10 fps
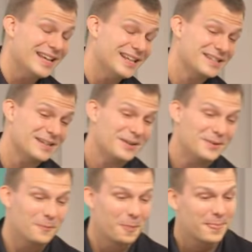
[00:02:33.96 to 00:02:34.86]
Yes,
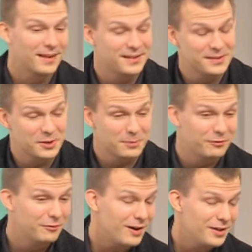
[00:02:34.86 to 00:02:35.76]
um, so
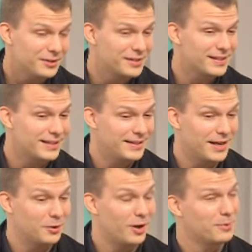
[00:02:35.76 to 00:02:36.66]
my father sat
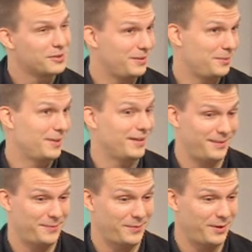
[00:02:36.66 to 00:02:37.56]
down opposite
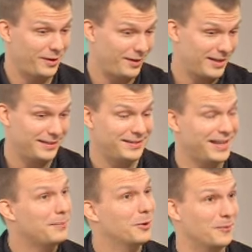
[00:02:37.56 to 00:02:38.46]
um, uh, at the
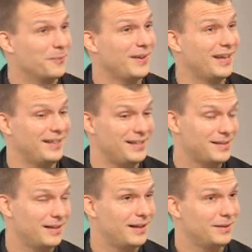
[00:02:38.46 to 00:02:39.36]
table, and he
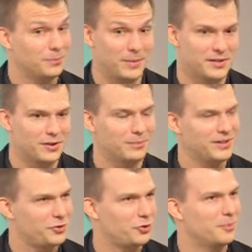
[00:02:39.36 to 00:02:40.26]
said, "My son,
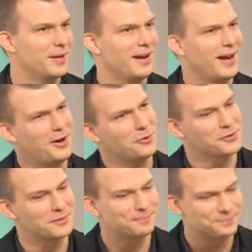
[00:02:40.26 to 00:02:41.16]
please draw me a
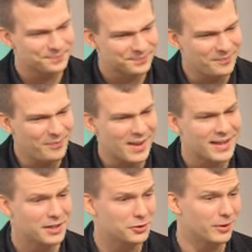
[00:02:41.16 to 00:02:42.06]
house."
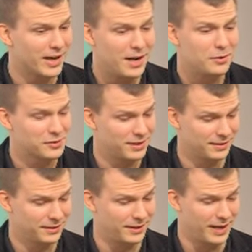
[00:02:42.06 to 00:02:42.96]
And I drew a house,
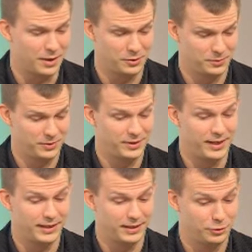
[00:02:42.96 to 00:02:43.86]
and the house was
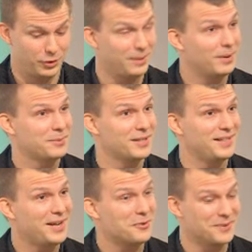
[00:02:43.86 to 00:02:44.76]
taking shape
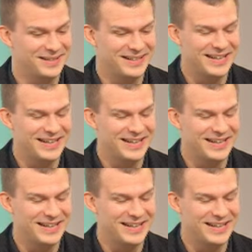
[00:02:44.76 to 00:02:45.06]
upside down.